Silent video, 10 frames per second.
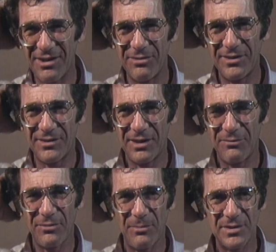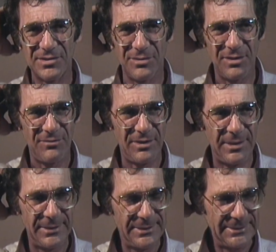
everything from a sort of a,